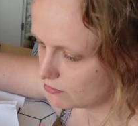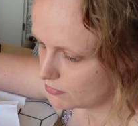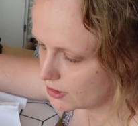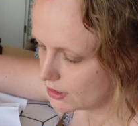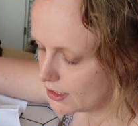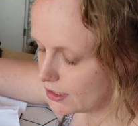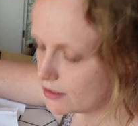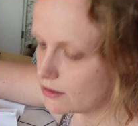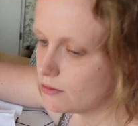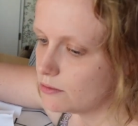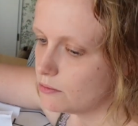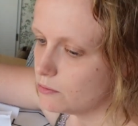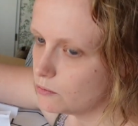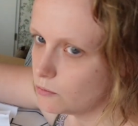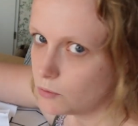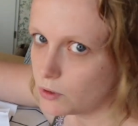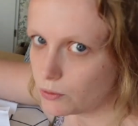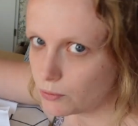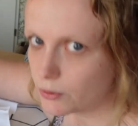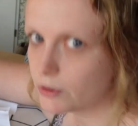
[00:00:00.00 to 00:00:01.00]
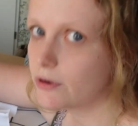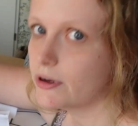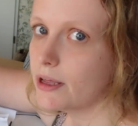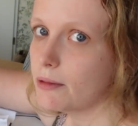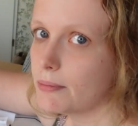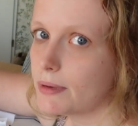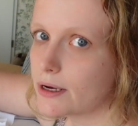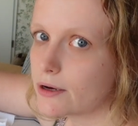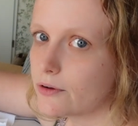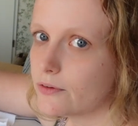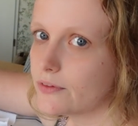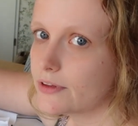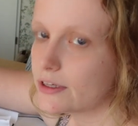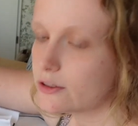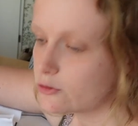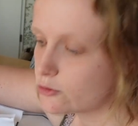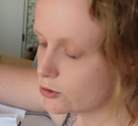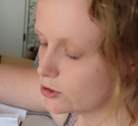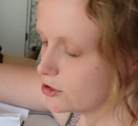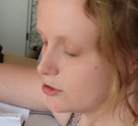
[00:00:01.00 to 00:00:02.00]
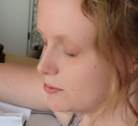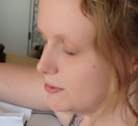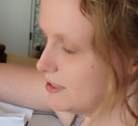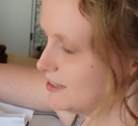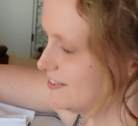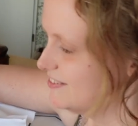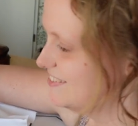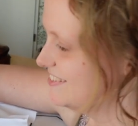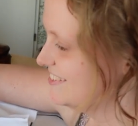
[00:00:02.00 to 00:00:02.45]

Again, we will get back on that, trust me.